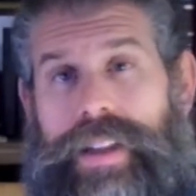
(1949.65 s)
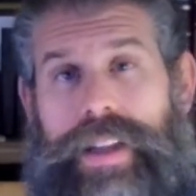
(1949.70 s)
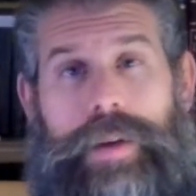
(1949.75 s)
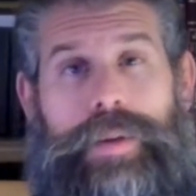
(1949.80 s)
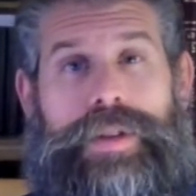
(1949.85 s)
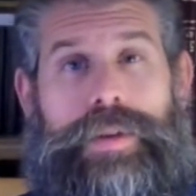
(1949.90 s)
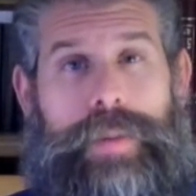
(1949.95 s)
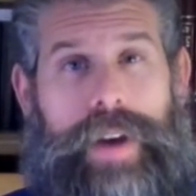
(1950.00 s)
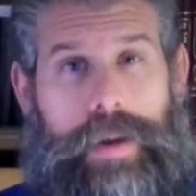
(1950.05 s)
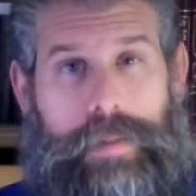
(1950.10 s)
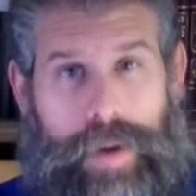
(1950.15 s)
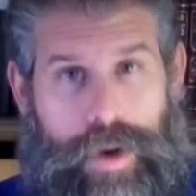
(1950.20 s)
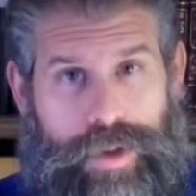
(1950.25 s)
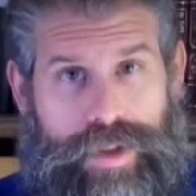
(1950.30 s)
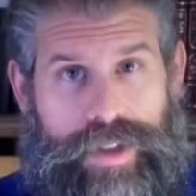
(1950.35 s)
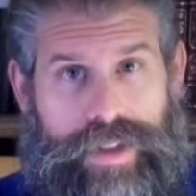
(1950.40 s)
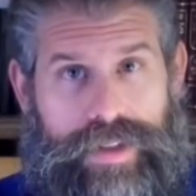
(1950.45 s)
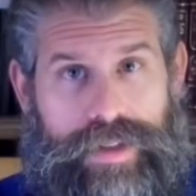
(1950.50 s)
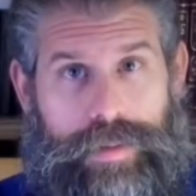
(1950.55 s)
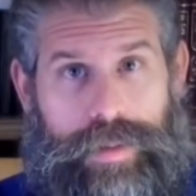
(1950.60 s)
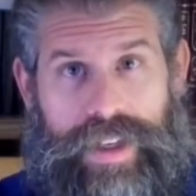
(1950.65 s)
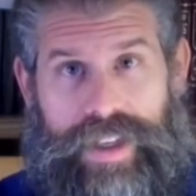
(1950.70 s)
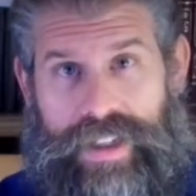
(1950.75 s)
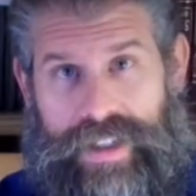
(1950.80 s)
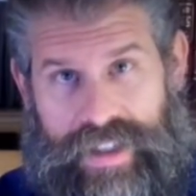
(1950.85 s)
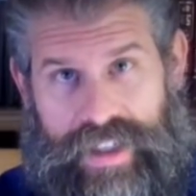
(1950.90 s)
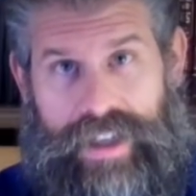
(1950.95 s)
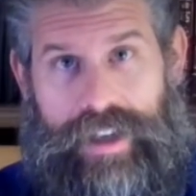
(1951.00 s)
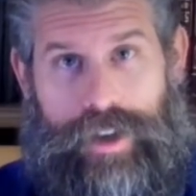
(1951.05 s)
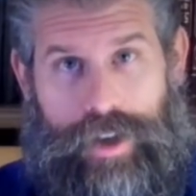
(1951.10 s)
That was about Moses,
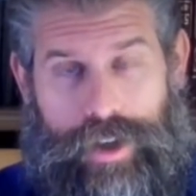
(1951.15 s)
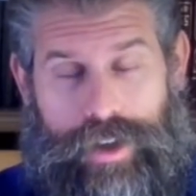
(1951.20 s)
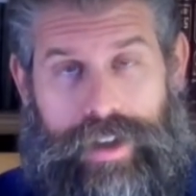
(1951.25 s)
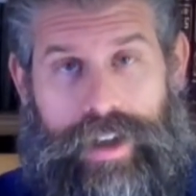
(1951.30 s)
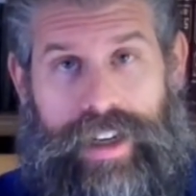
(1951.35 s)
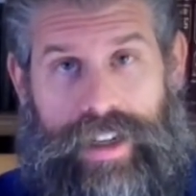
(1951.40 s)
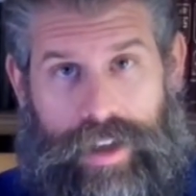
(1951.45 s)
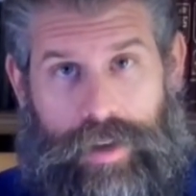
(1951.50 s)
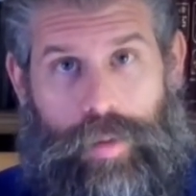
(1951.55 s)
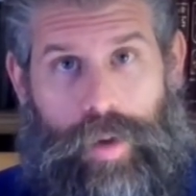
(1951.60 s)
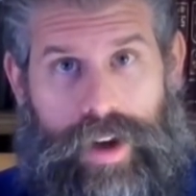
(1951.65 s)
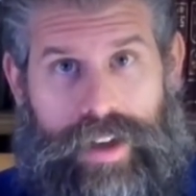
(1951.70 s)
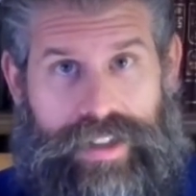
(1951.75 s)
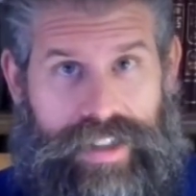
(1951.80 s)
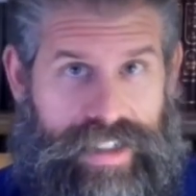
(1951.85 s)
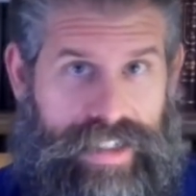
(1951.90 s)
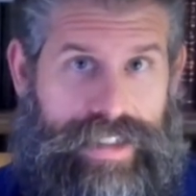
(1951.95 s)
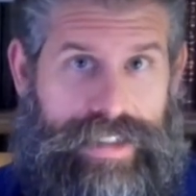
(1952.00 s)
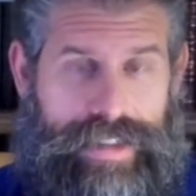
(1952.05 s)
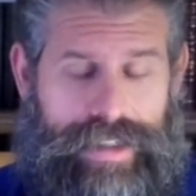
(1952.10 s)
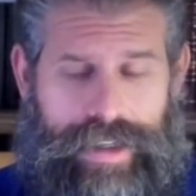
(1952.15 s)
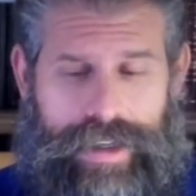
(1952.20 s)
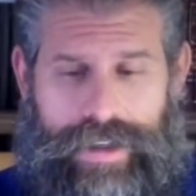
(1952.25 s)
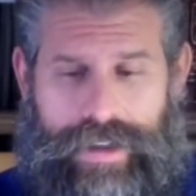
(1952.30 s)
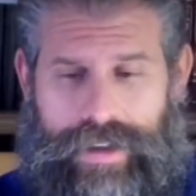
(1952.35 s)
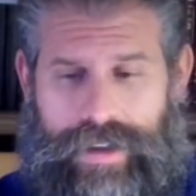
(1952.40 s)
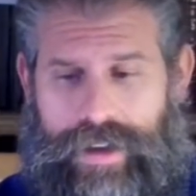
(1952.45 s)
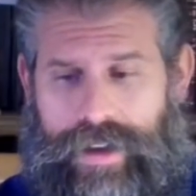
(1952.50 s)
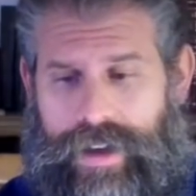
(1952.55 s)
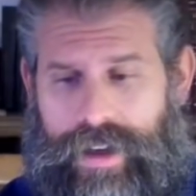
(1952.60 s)
because he could, and he was, and he
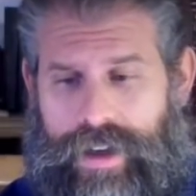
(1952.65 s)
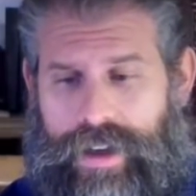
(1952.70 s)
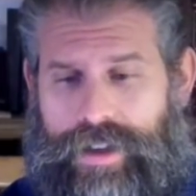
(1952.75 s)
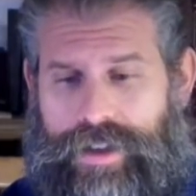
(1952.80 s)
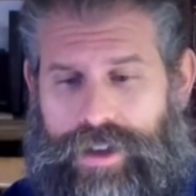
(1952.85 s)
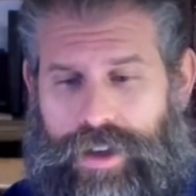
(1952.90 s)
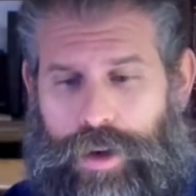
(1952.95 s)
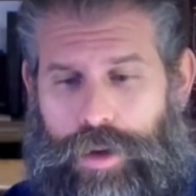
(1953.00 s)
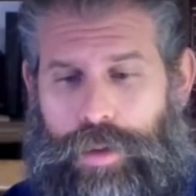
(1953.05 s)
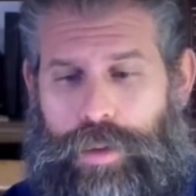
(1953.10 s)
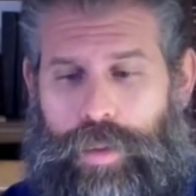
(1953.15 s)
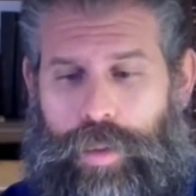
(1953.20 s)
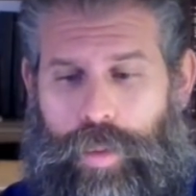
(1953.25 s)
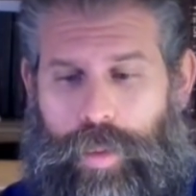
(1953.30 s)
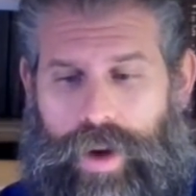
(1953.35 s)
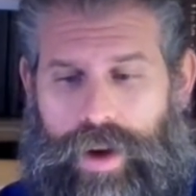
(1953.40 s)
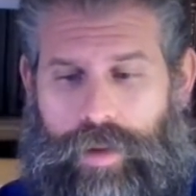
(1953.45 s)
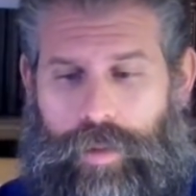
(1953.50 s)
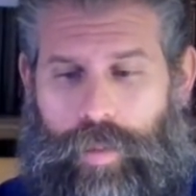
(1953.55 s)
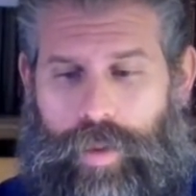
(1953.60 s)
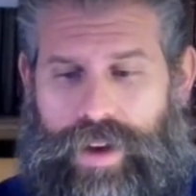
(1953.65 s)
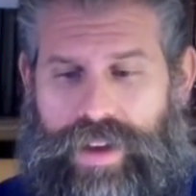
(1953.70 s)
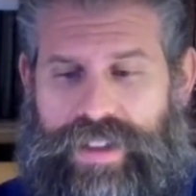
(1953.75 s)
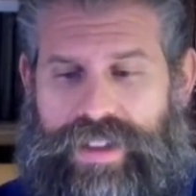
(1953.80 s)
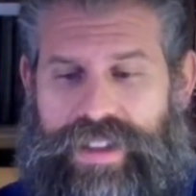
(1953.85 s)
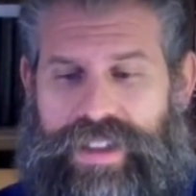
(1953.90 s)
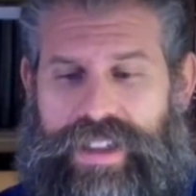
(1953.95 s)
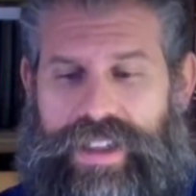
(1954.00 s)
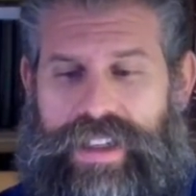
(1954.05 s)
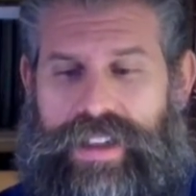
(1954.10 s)
did. So when we
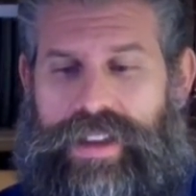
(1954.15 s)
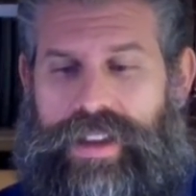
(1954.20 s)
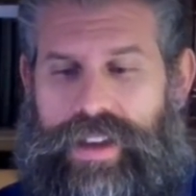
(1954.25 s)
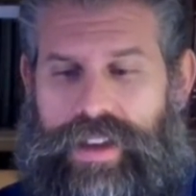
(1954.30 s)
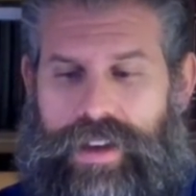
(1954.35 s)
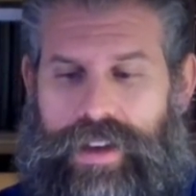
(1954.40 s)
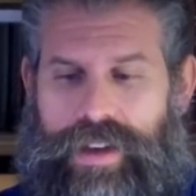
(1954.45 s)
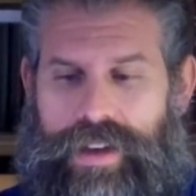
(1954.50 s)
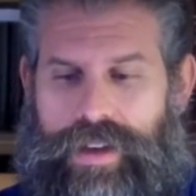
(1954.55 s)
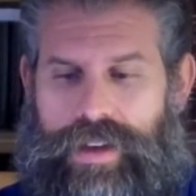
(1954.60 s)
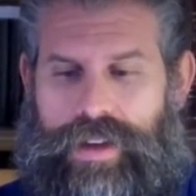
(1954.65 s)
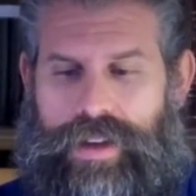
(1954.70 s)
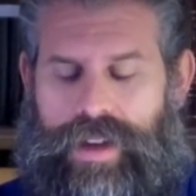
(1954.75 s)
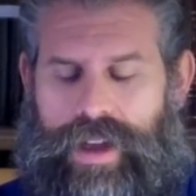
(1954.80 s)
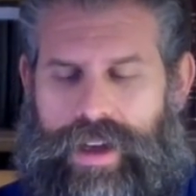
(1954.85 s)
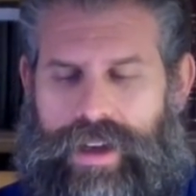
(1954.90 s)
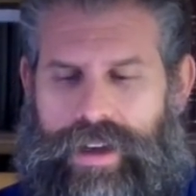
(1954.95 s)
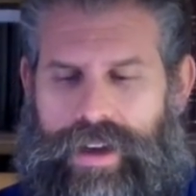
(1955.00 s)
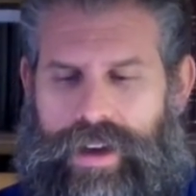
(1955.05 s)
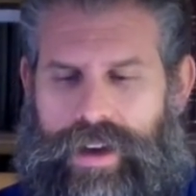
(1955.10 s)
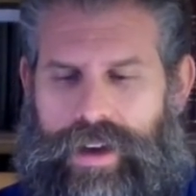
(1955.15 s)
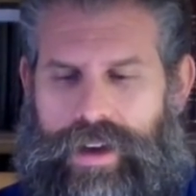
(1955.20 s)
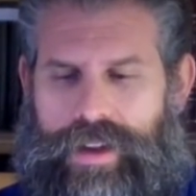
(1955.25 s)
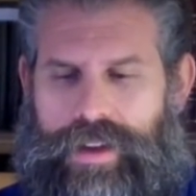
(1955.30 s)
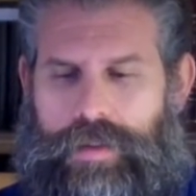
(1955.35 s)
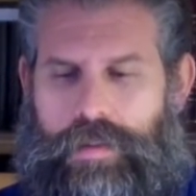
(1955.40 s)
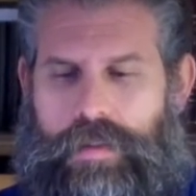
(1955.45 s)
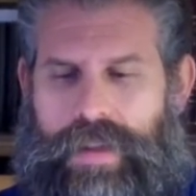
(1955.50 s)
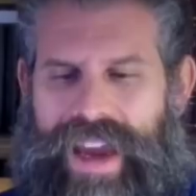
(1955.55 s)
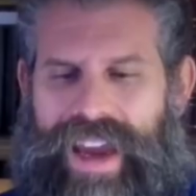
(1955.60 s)
see the
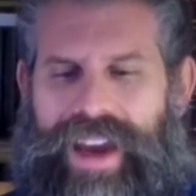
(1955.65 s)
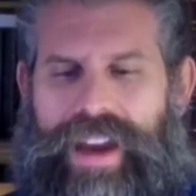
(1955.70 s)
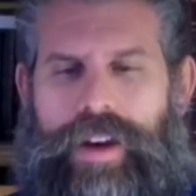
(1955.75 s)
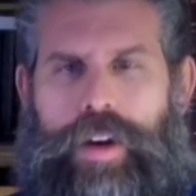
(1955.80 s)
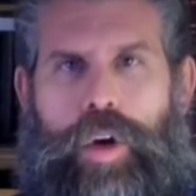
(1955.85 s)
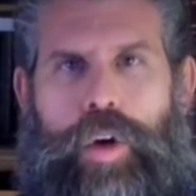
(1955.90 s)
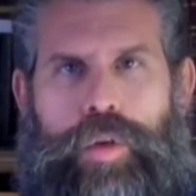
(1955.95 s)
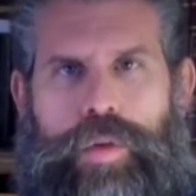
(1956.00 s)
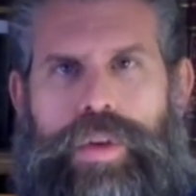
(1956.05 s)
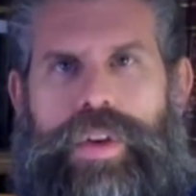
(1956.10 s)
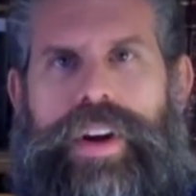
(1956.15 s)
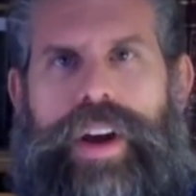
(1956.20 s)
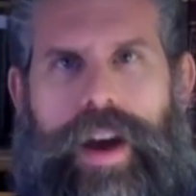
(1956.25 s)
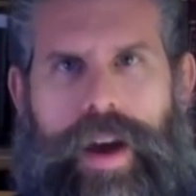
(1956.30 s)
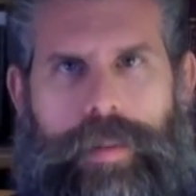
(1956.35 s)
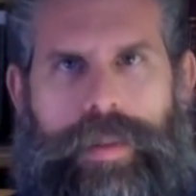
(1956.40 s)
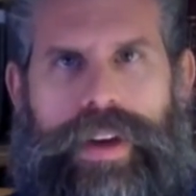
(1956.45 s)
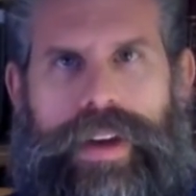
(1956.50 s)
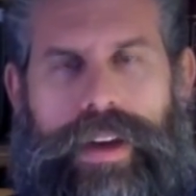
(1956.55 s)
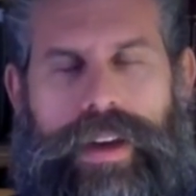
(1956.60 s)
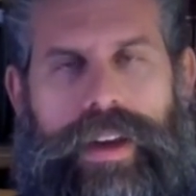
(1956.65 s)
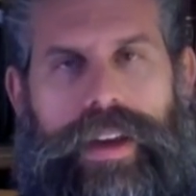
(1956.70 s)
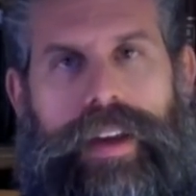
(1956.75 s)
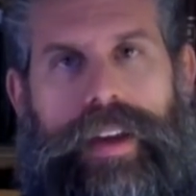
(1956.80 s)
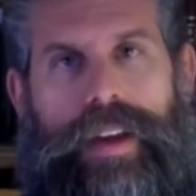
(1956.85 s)
man overcoming,